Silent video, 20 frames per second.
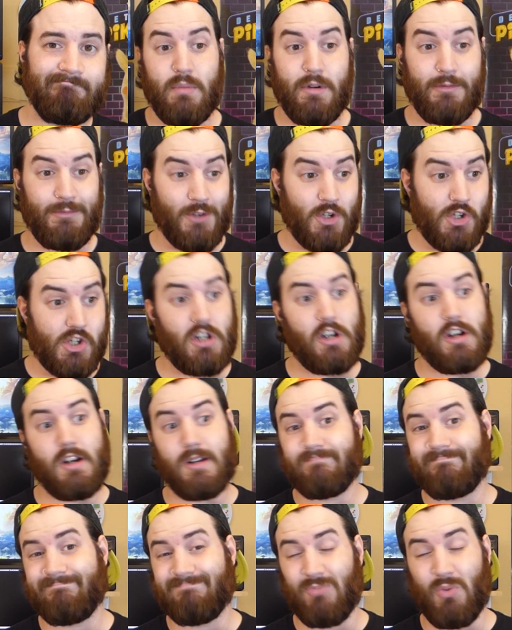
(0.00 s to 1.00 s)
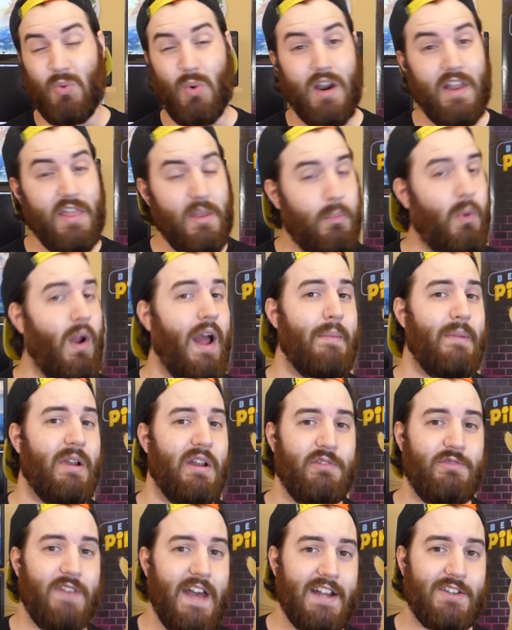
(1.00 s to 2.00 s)
But for sure, one of the
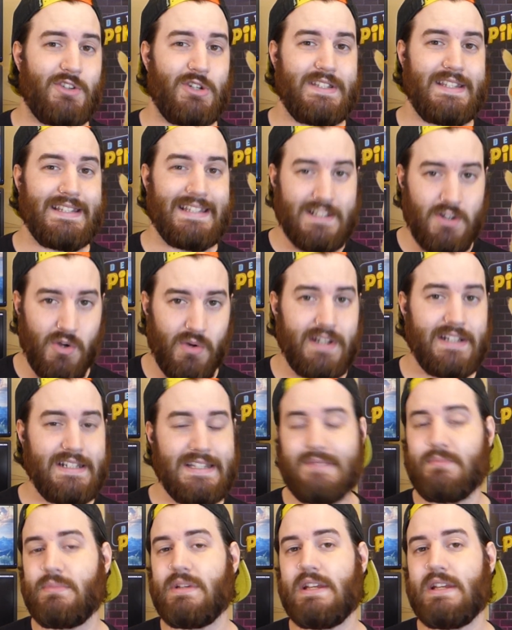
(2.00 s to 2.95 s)
primary factors is going to